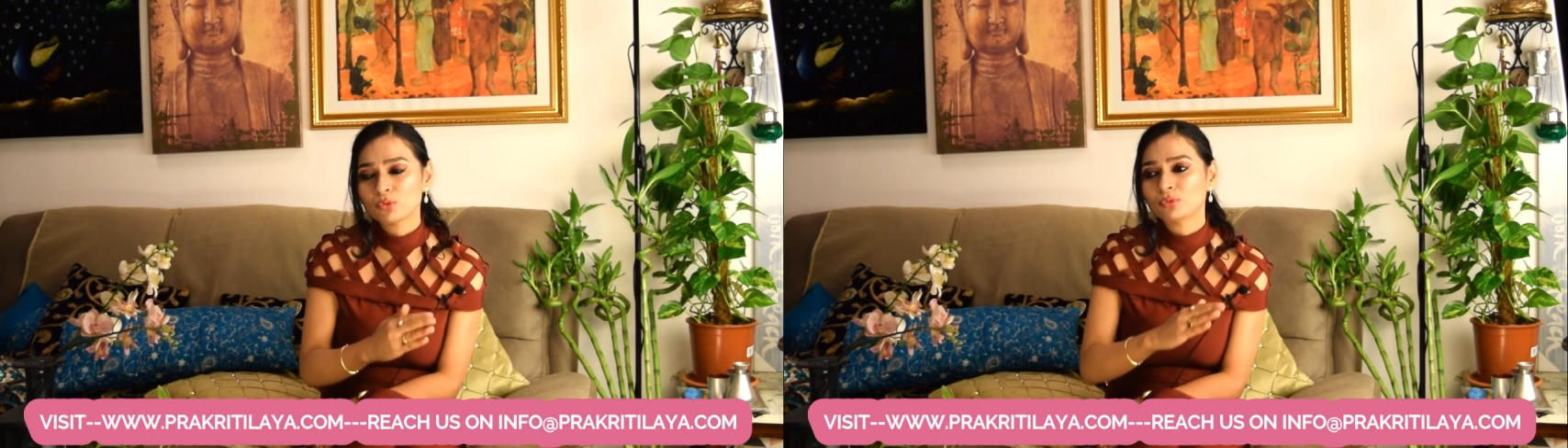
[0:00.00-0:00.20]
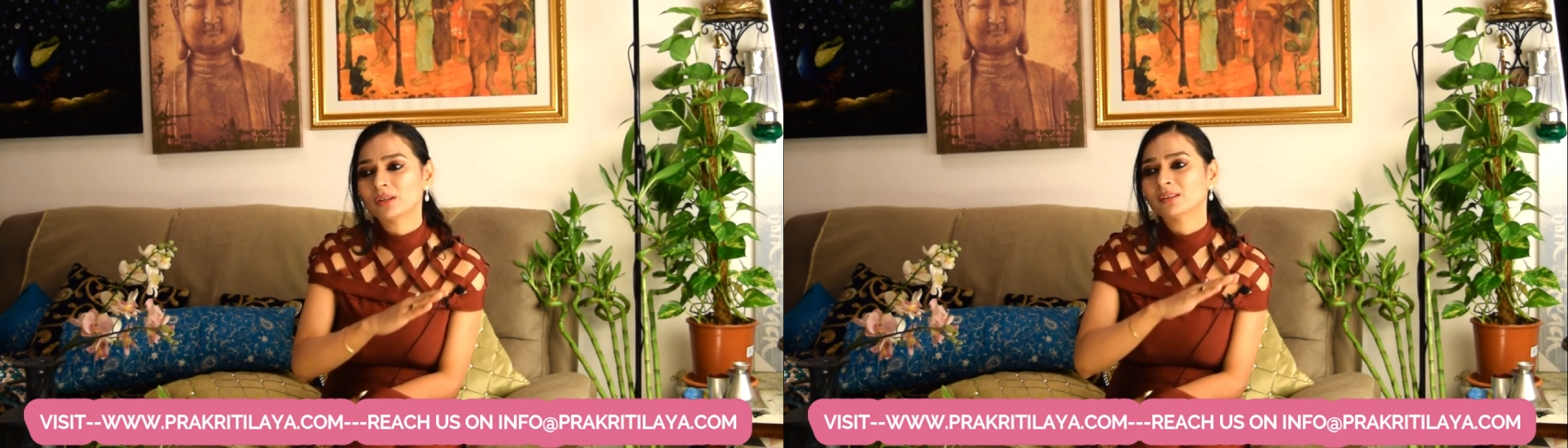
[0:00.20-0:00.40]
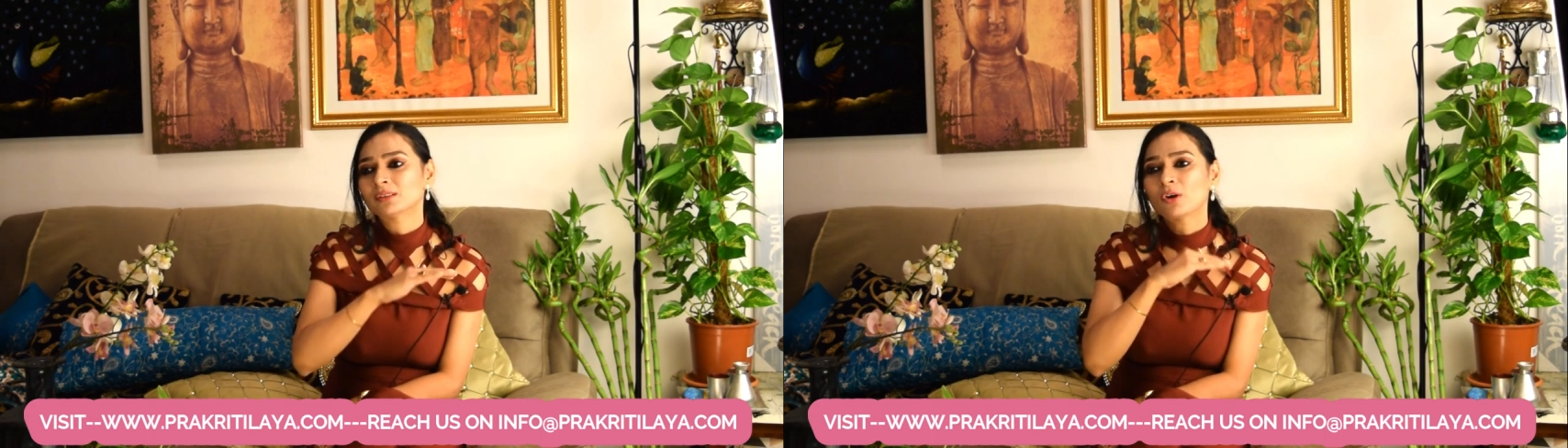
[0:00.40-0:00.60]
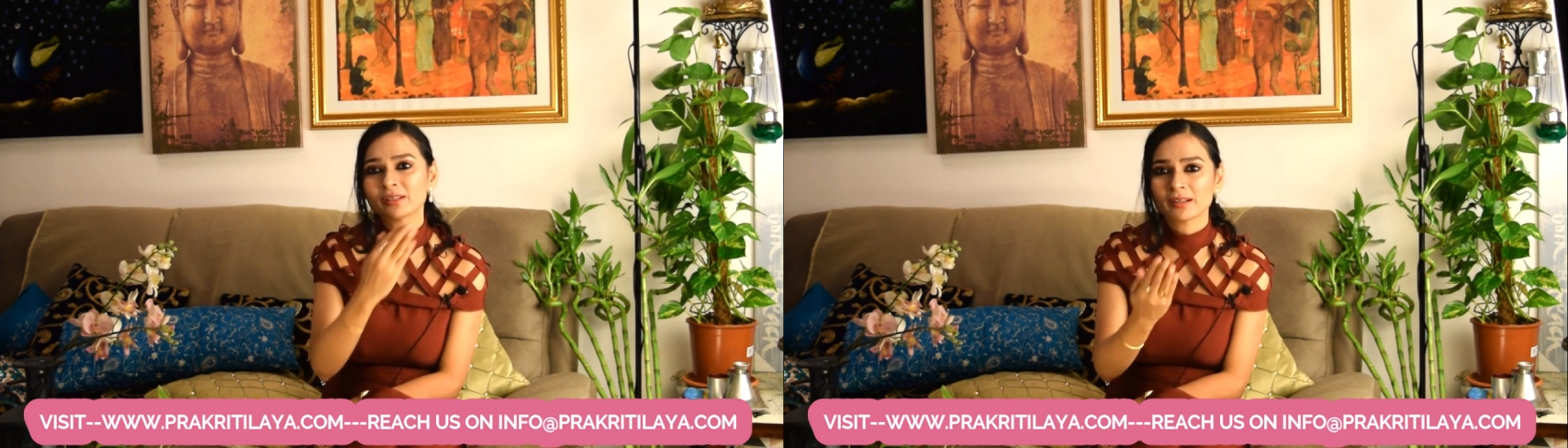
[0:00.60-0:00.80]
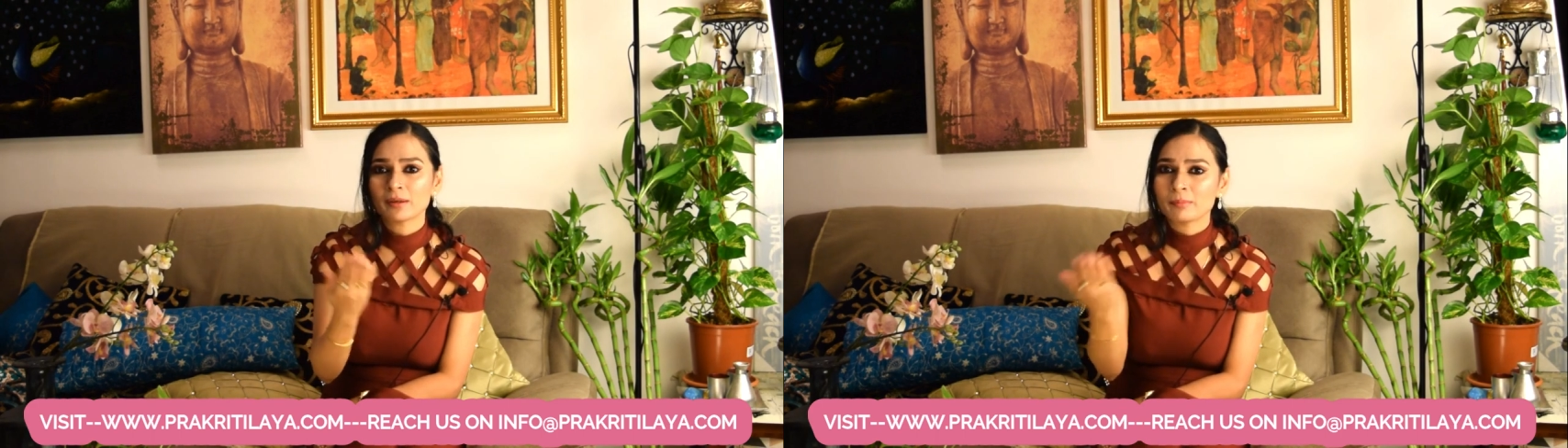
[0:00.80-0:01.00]
you
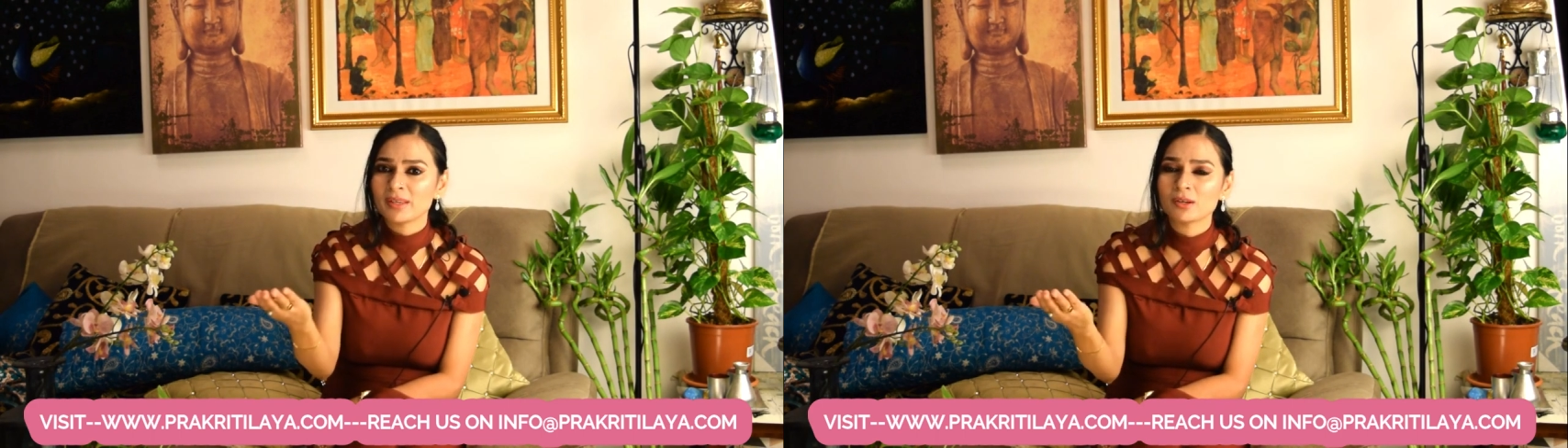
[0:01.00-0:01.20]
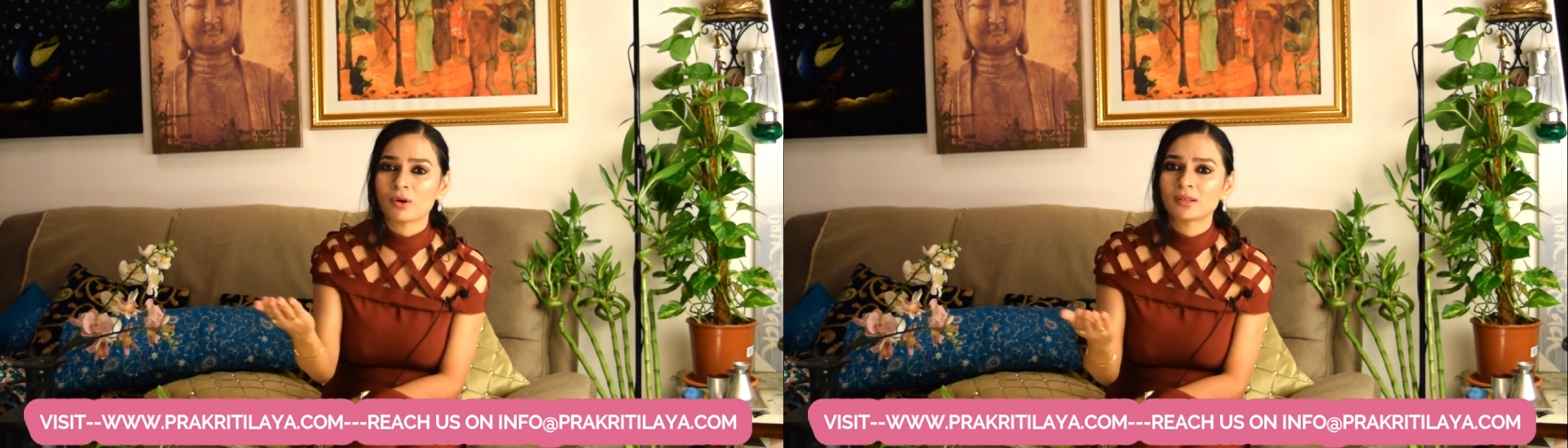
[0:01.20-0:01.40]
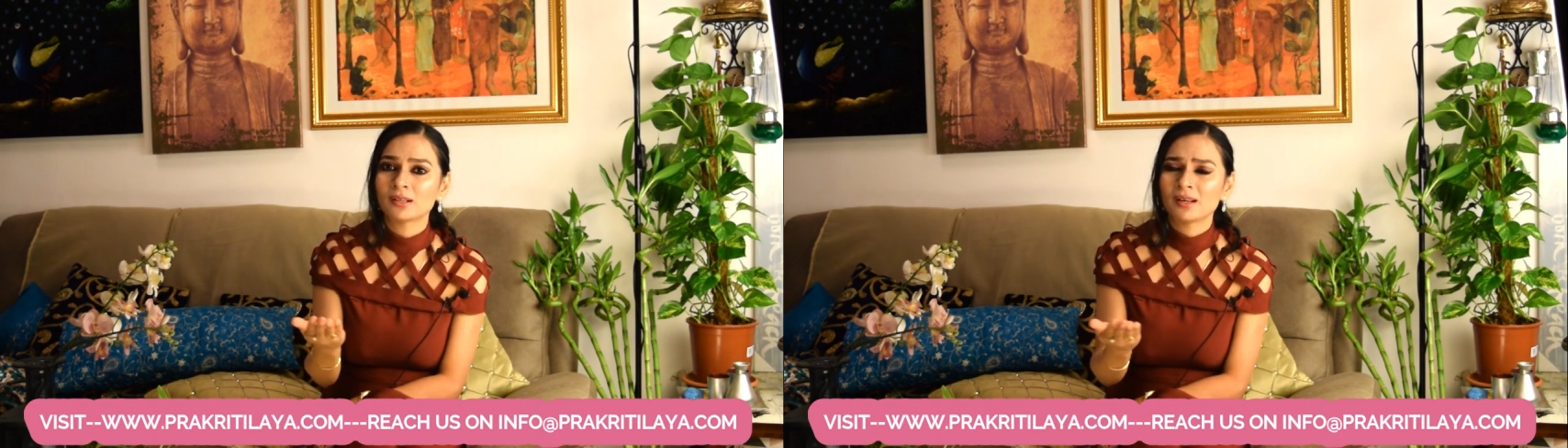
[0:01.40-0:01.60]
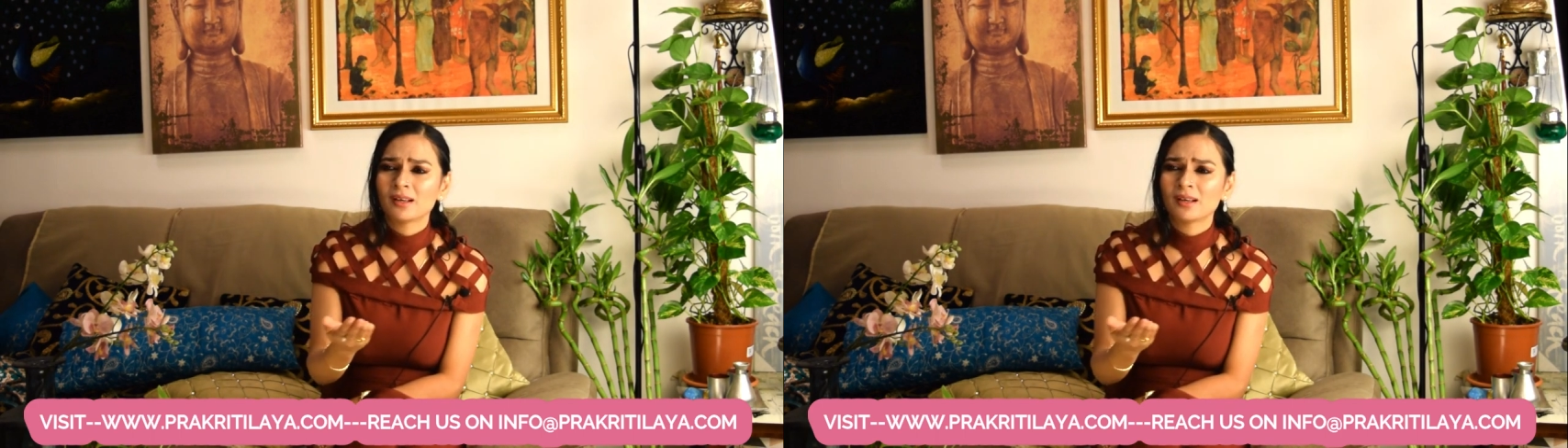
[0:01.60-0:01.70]
contacted me, or